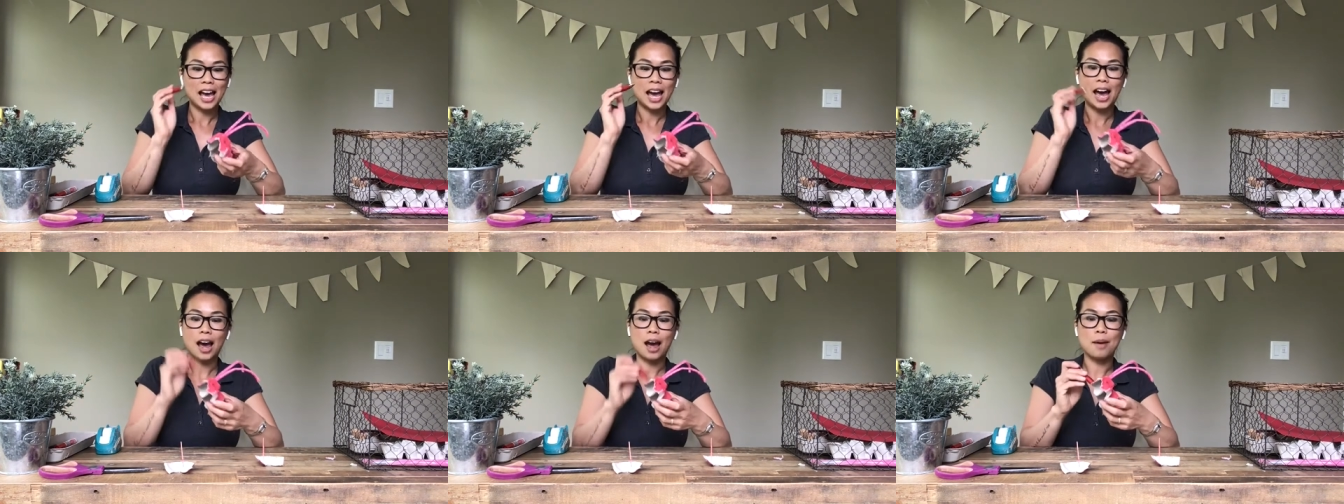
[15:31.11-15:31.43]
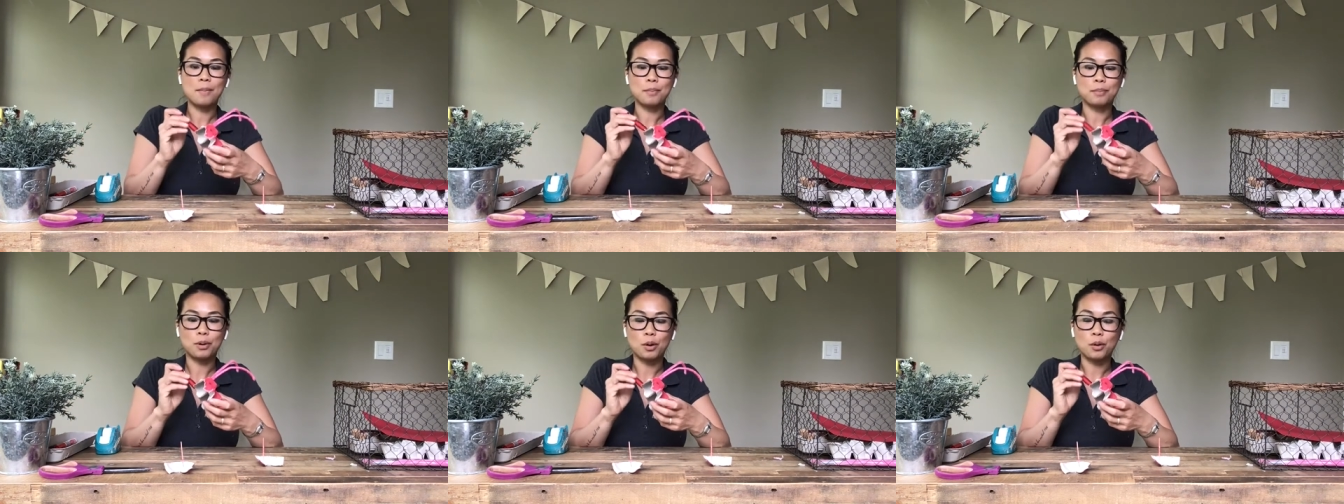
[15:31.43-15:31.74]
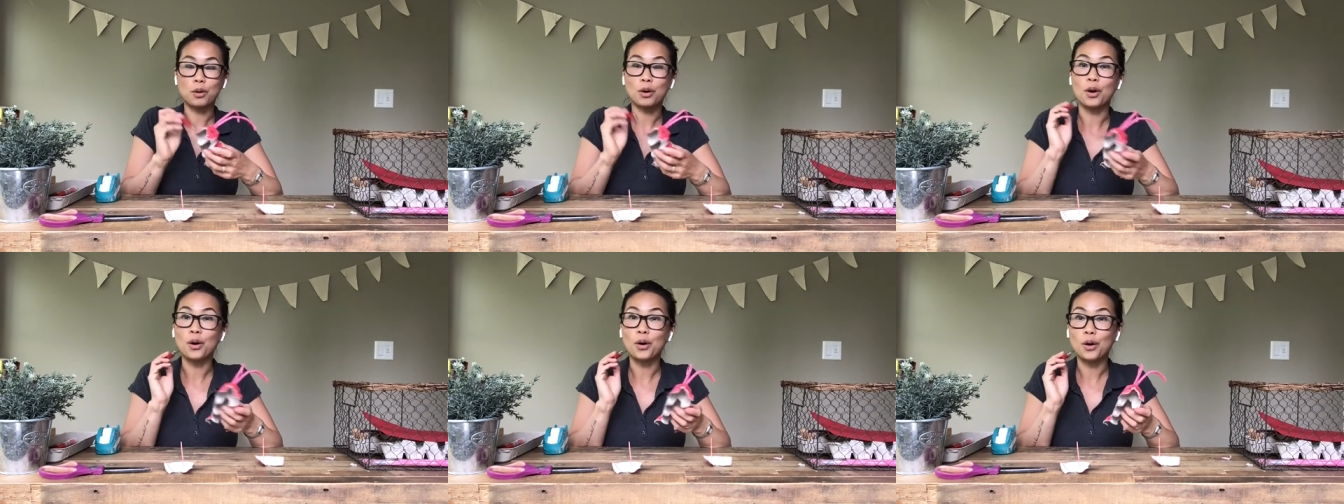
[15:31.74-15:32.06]
and poke
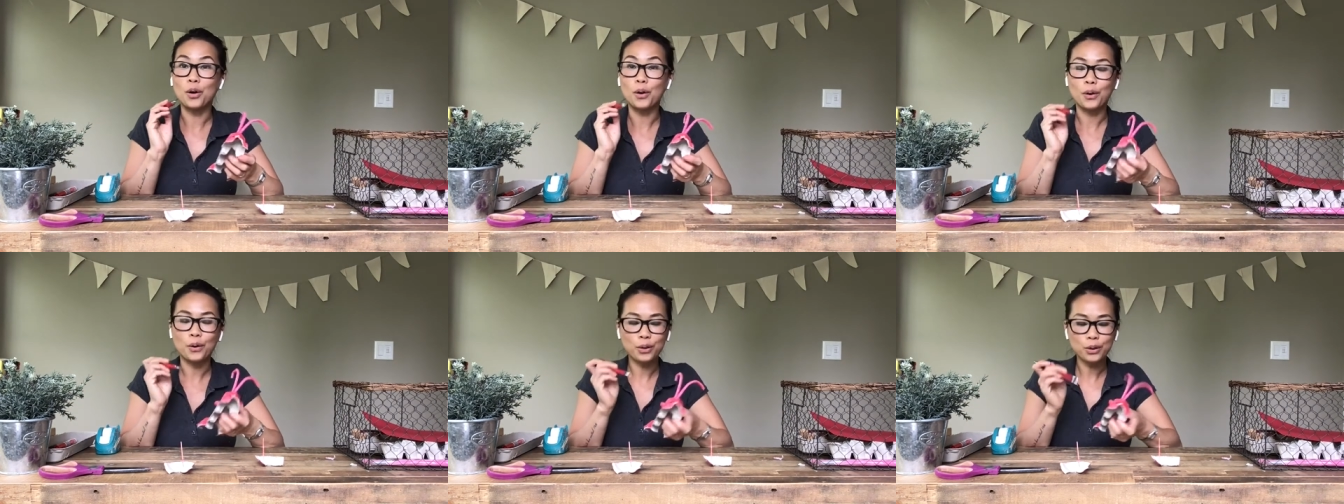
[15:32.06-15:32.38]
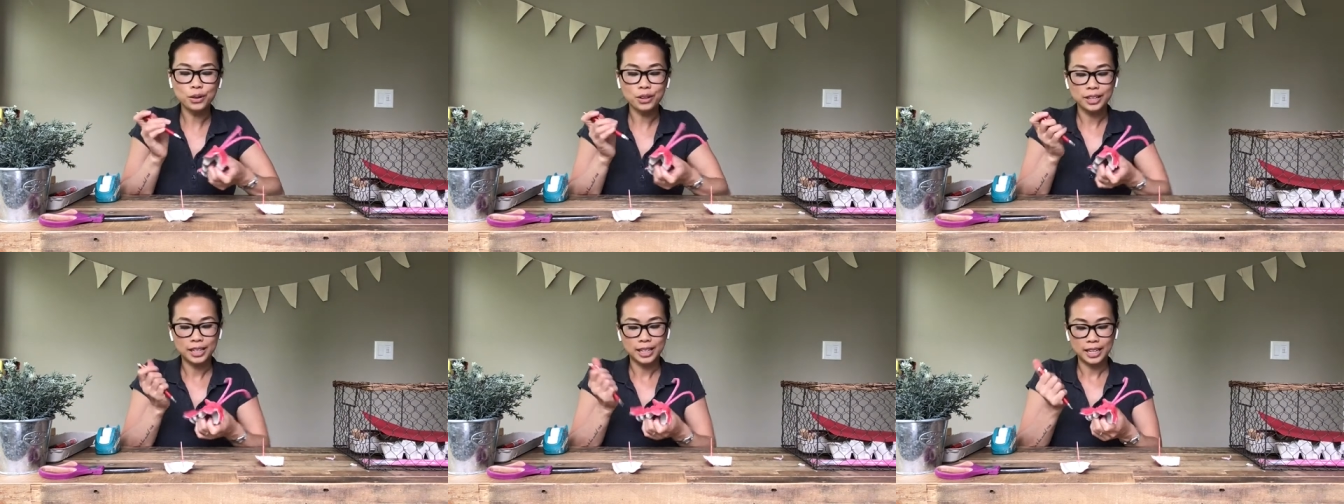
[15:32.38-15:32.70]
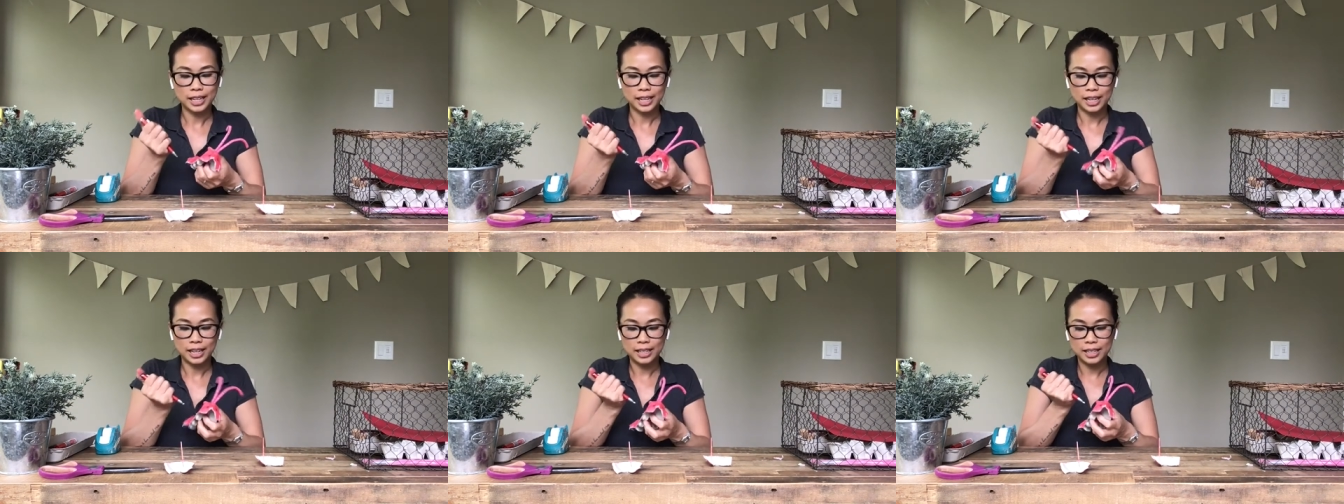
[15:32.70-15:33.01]
a hole
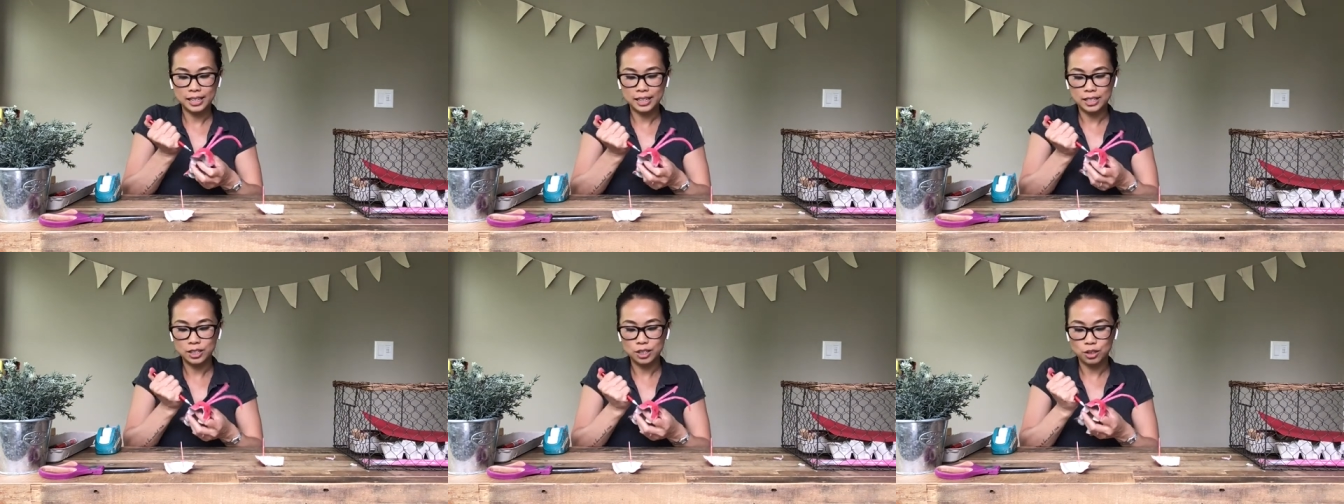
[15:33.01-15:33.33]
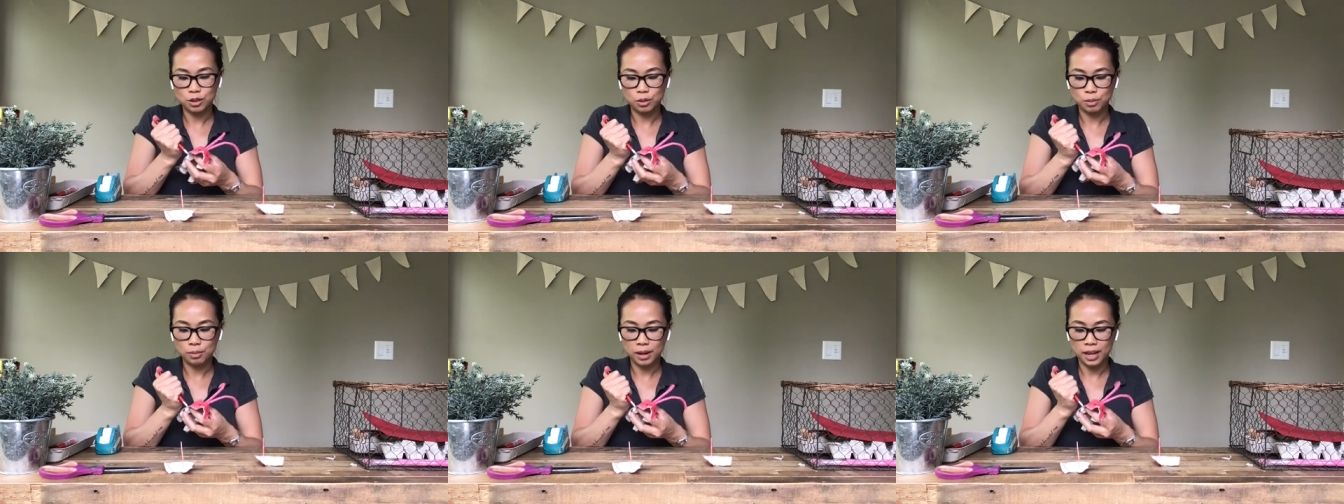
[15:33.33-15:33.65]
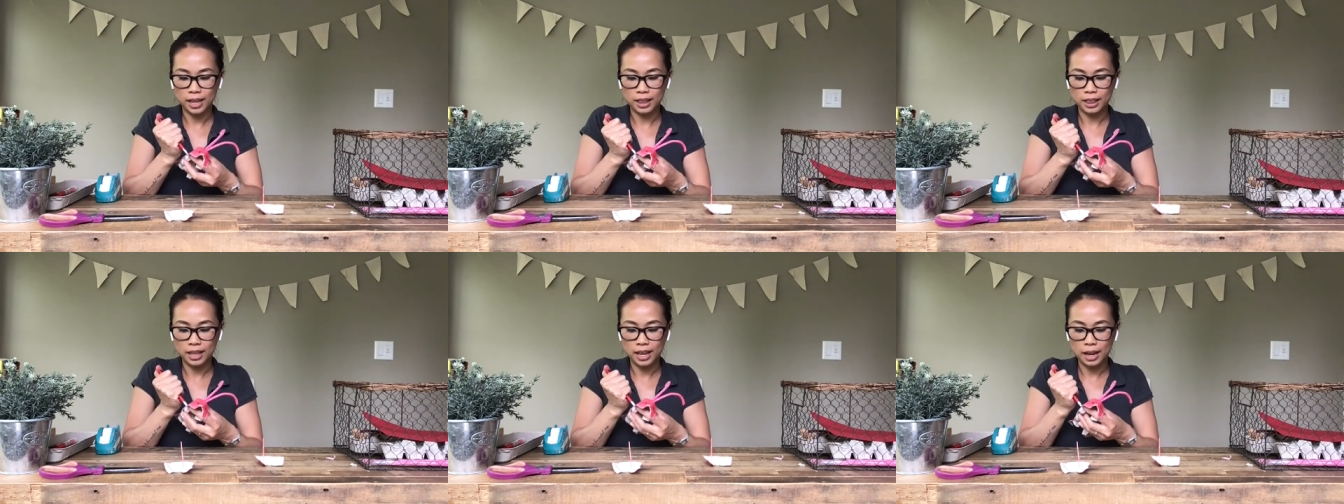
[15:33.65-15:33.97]
into
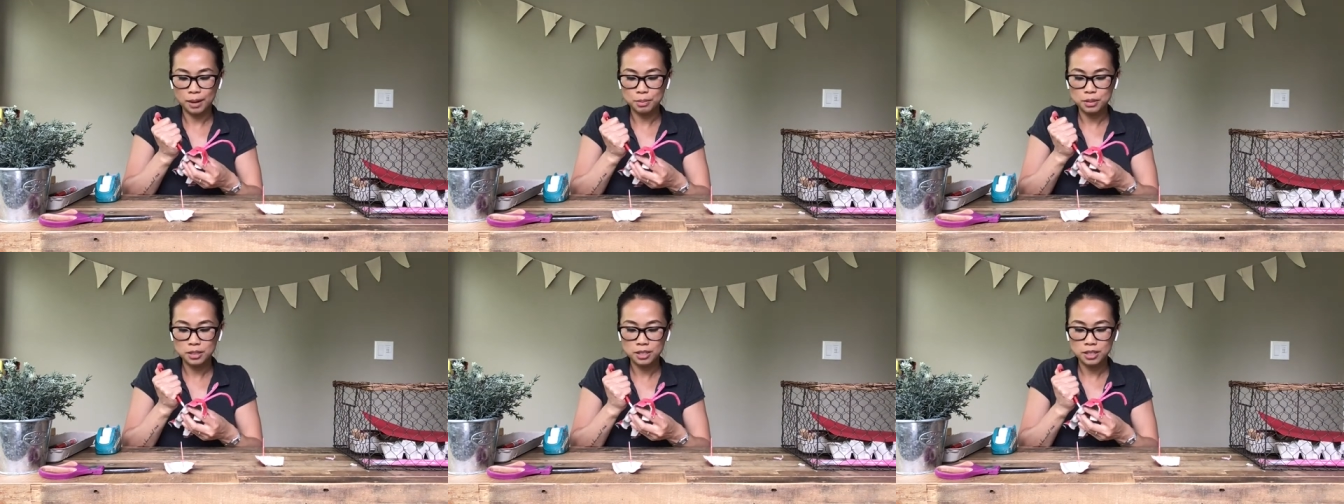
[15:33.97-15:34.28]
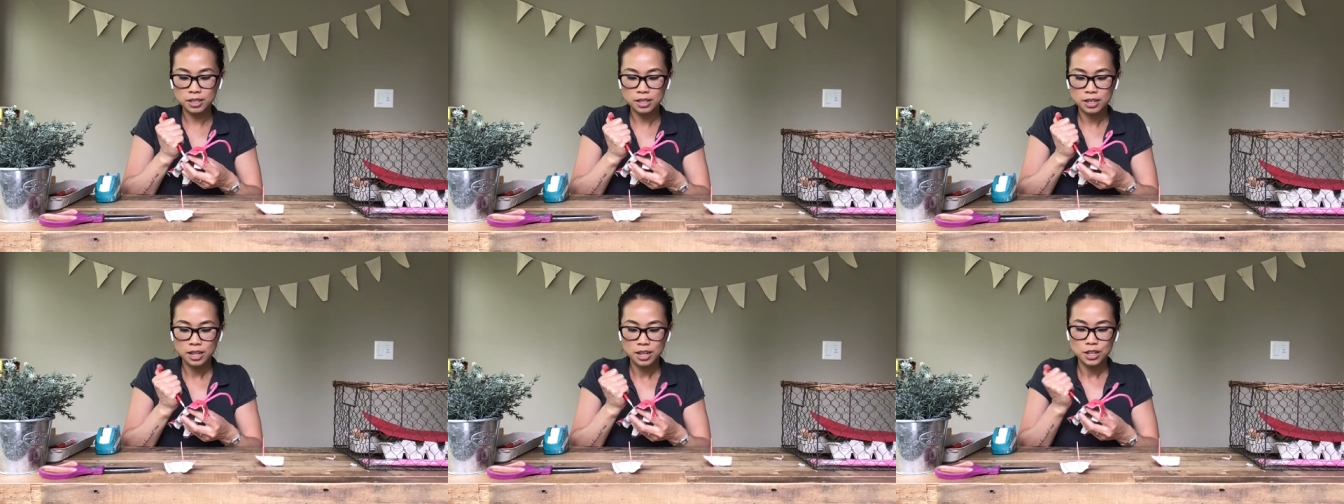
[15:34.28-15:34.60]
my lobster